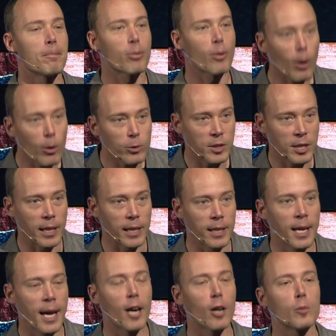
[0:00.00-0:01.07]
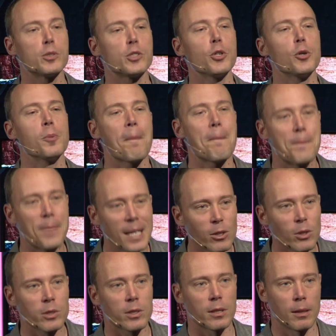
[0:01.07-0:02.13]
Protein helps you
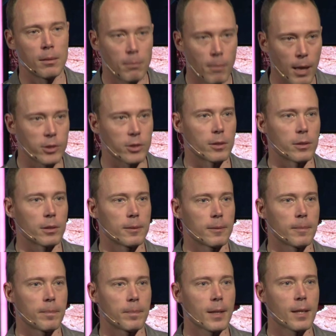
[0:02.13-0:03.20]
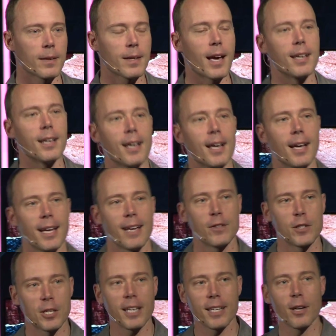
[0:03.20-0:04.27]
build muscle. Okay, if
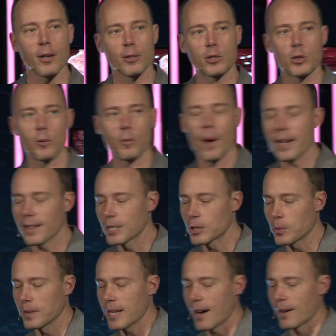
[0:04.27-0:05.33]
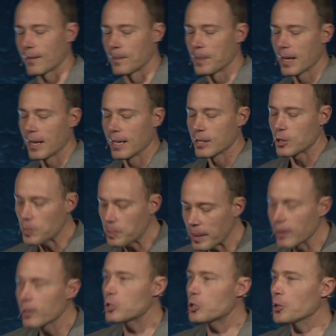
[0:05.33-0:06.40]
you're taking notes, write this one down.
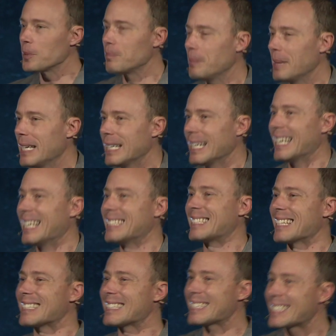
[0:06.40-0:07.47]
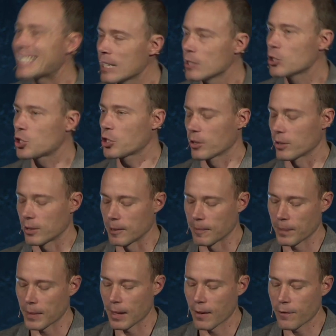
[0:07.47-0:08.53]
Spiritual meat is essential
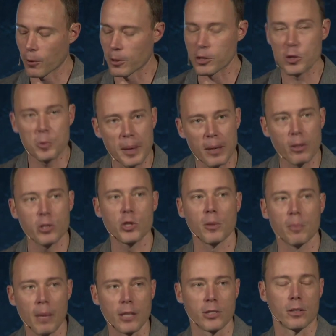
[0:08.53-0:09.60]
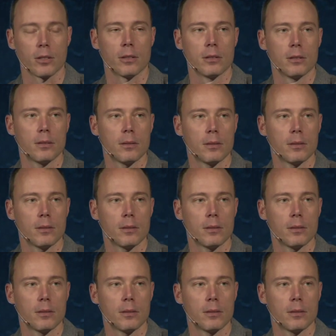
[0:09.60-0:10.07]
for spiritual muscle.